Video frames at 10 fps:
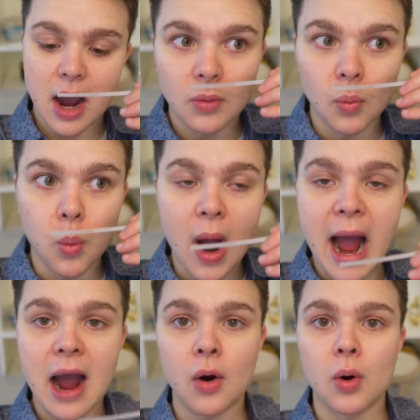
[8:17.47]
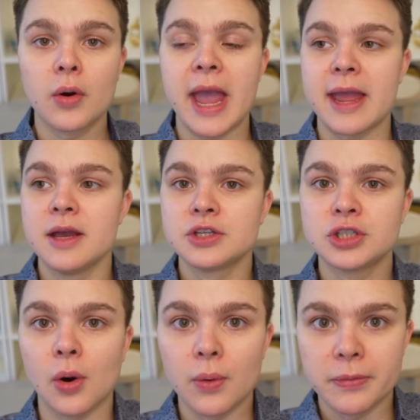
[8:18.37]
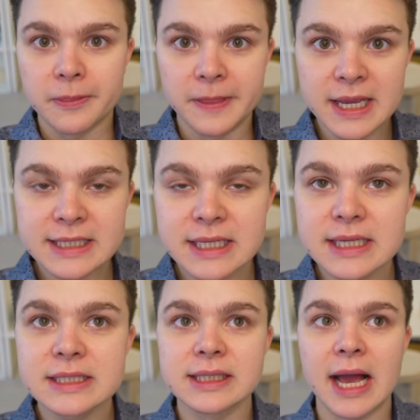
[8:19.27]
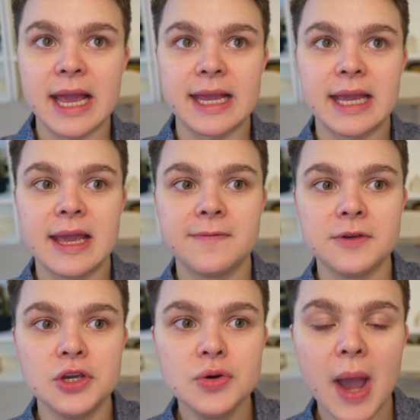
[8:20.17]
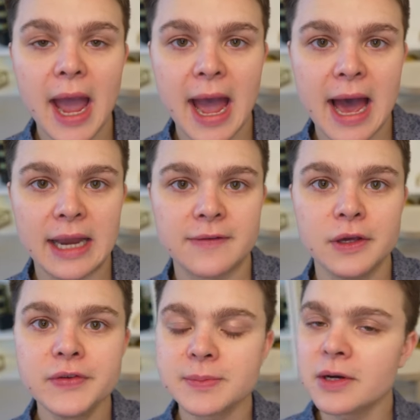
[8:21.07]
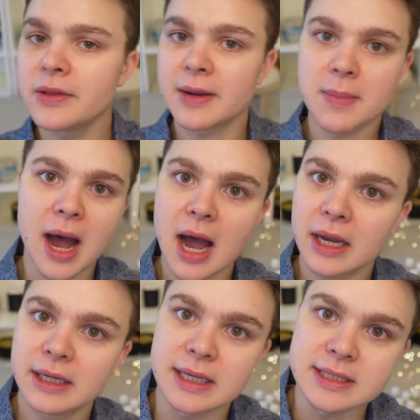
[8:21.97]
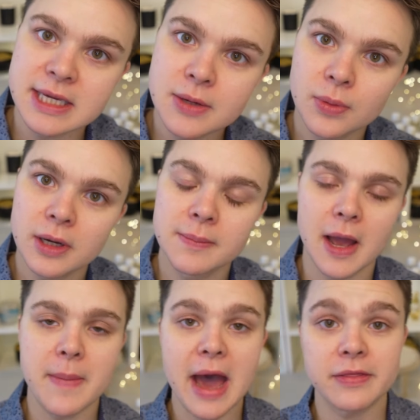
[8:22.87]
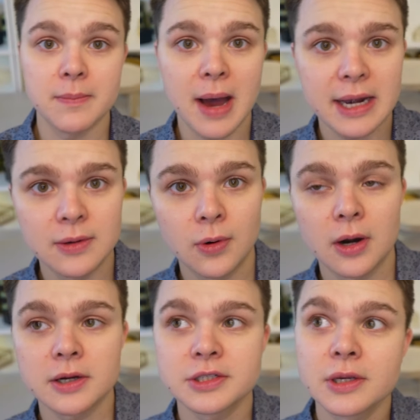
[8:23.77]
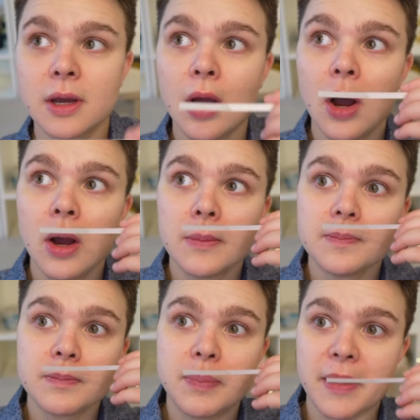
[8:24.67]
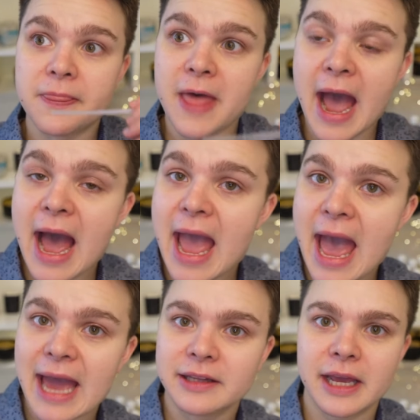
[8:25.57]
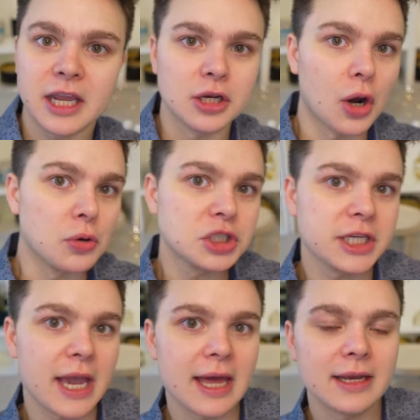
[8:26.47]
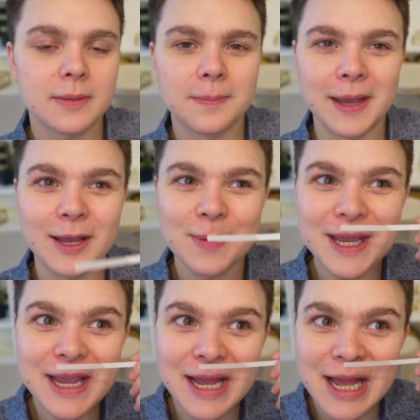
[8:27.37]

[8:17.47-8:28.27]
Wow. Okay, so this is like if you had, if you've smelled like mahogany and teakwood by Bath and Body Works, but that had like an oceanic baby